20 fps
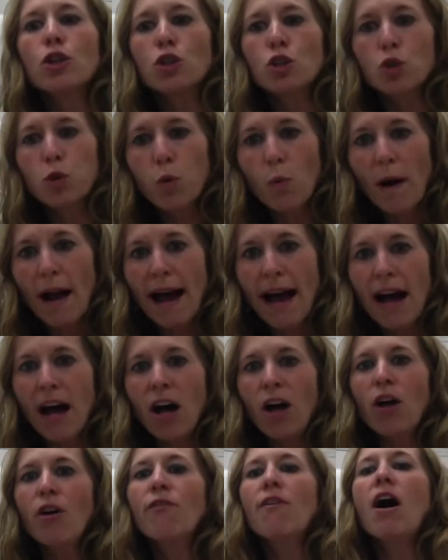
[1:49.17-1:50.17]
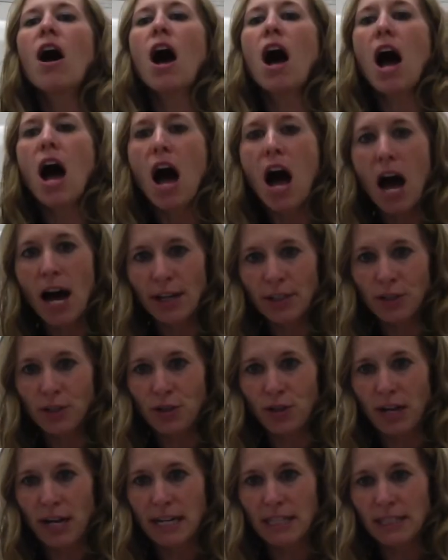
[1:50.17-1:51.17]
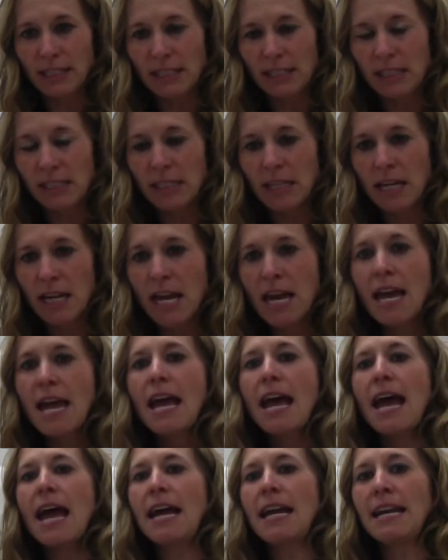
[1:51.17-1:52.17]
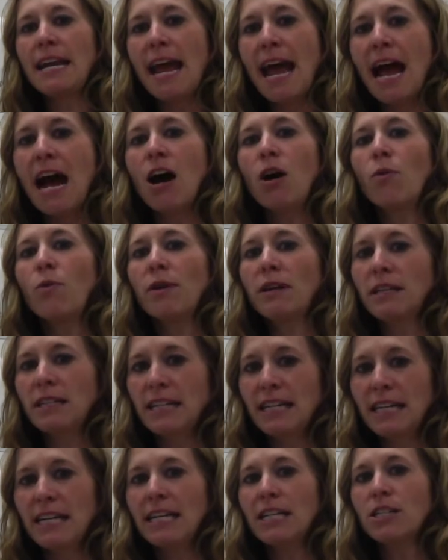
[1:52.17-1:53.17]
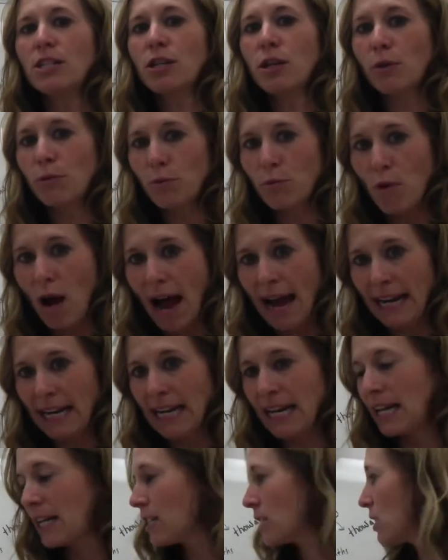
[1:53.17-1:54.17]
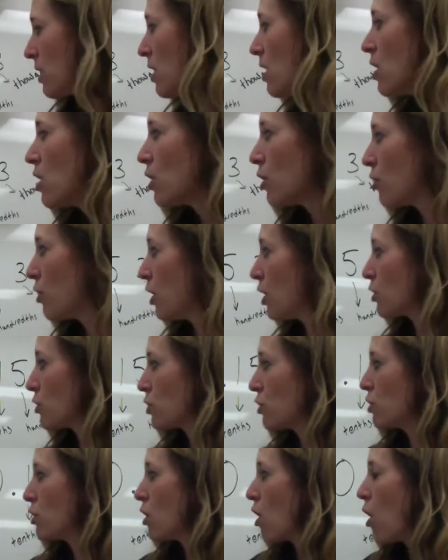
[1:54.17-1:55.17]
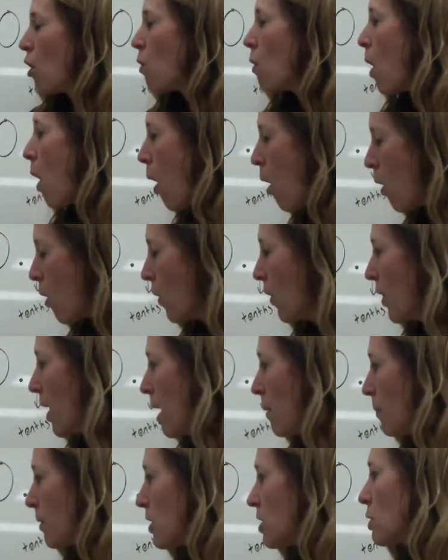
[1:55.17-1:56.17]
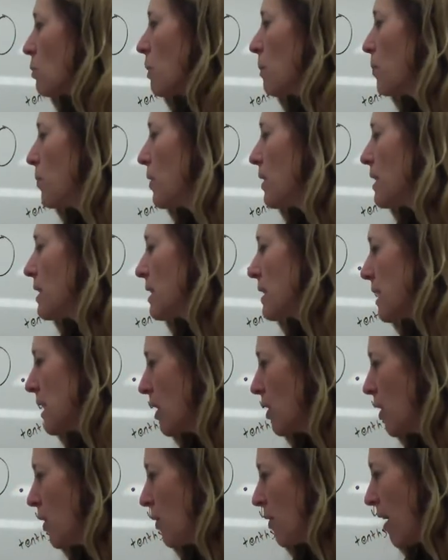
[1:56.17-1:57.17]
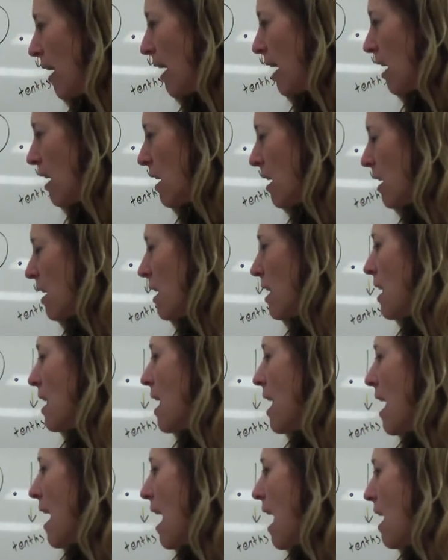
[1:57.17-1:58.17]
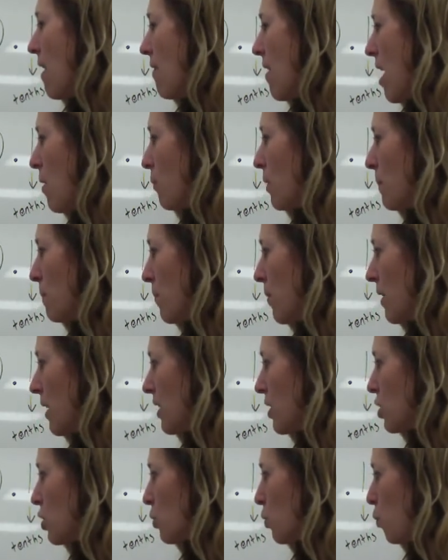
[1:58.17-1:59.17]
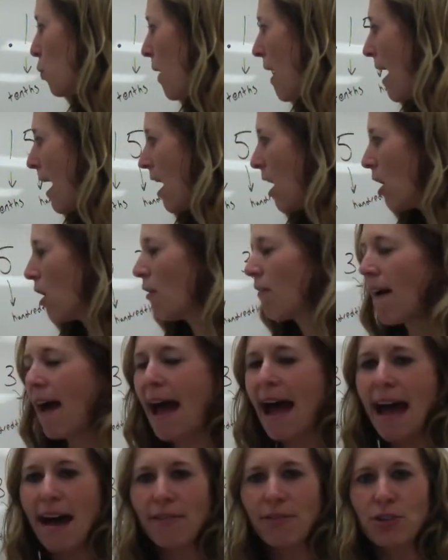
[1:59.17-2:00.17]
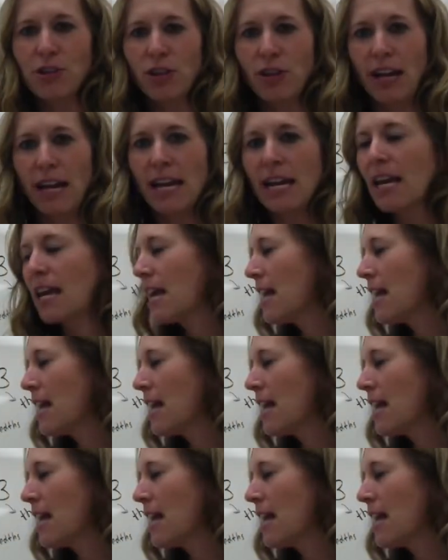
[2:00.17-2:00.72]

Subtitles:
12 hundredths. And now we need to write it. There's no whole number, so we put a 0 there, and then we put a 12 after it.